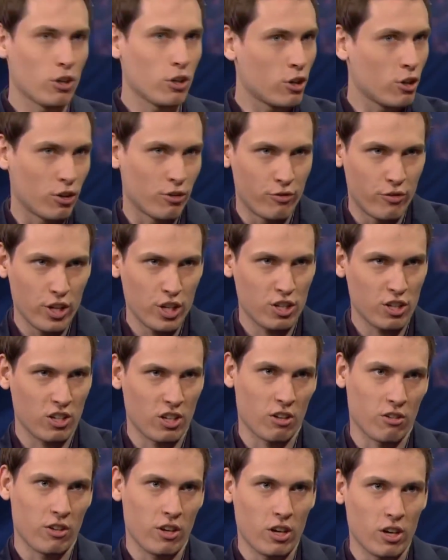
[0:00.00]
enough vision
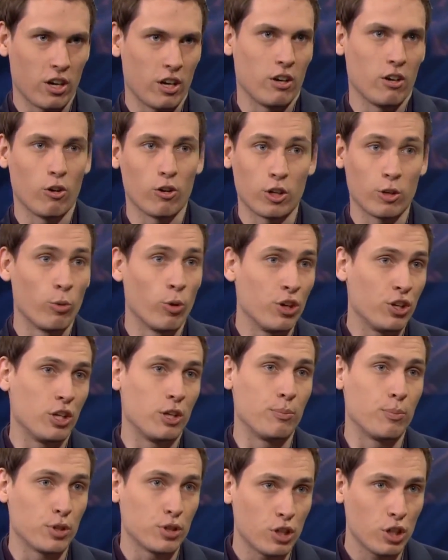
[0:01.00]
down there, or they weren't in a
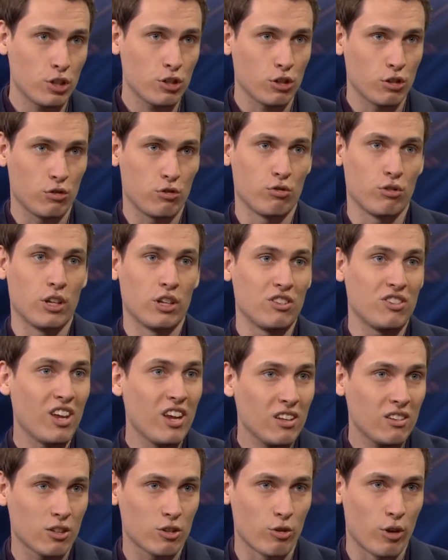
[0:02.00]
position to then
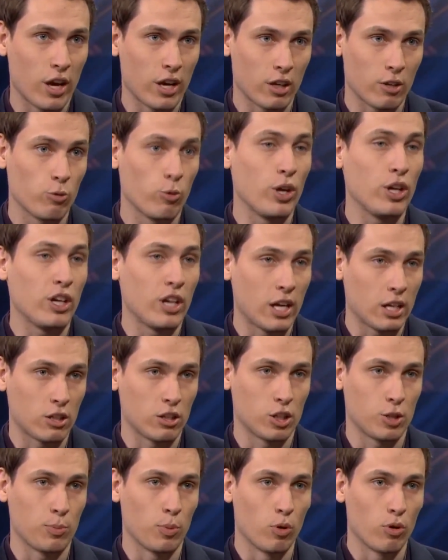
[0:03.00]
take the Dragon when it actually
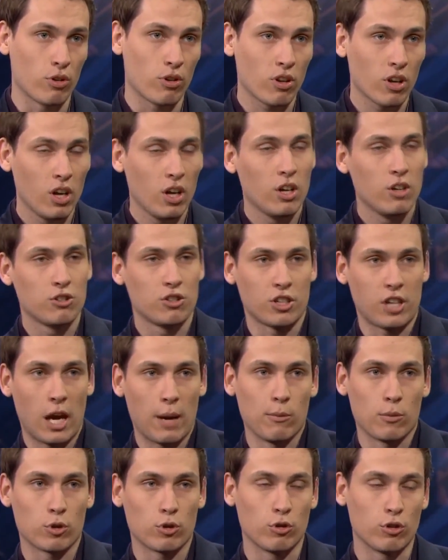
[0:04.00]
spawned, so
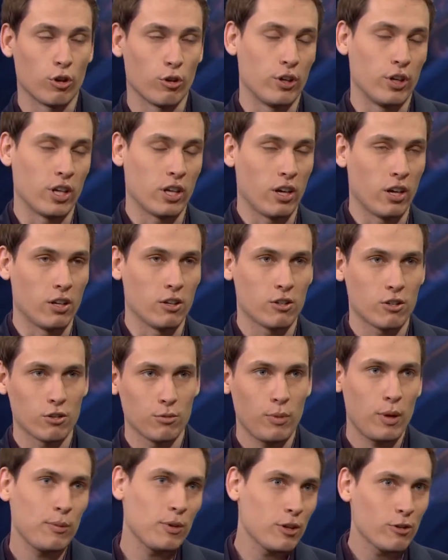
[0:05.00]
Gambit could go in and get it. So
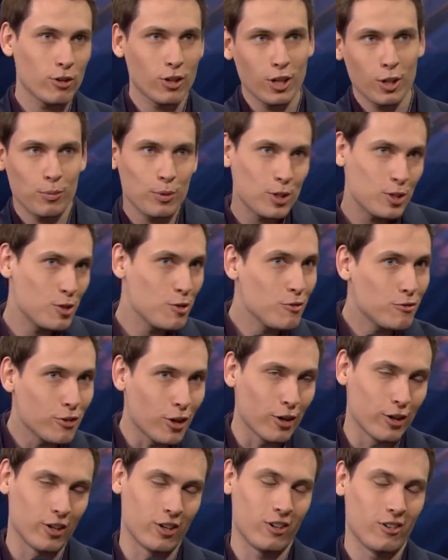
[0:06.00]
maybe they were a little bit too far
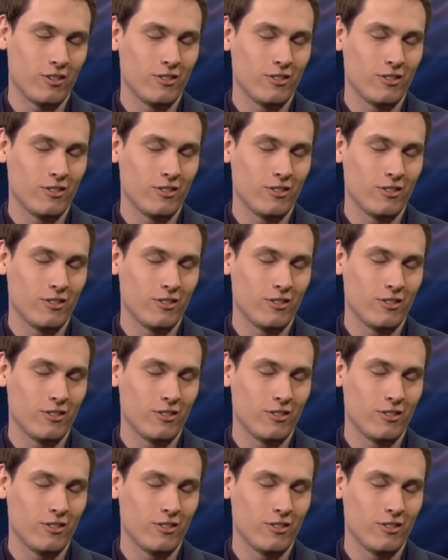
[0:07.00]
ahead.